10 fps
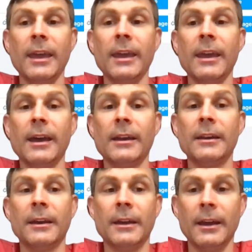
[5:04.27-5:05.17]

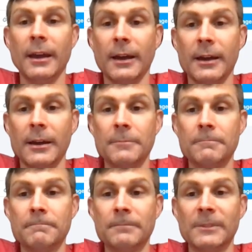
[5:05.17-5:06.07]
and
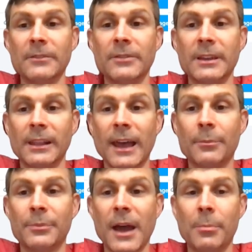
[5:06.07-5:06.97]
live the
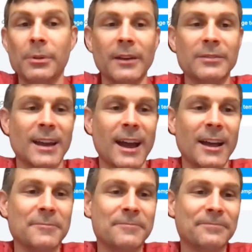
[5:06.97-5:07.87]
laptop
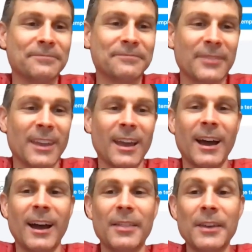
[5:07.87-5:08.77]
lifestyle.
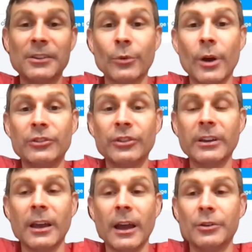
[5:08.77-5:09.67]
Thanks for
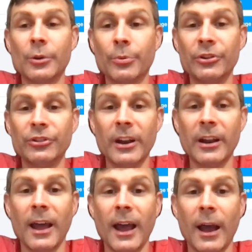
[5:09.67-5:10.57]
watching. I do appreciate
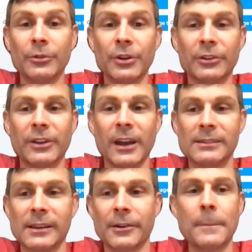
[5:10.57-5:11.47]
it. I will talk to you
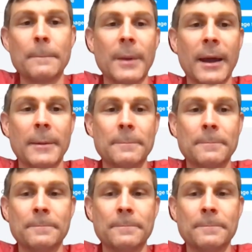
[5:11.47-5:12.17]
guys later. Bye.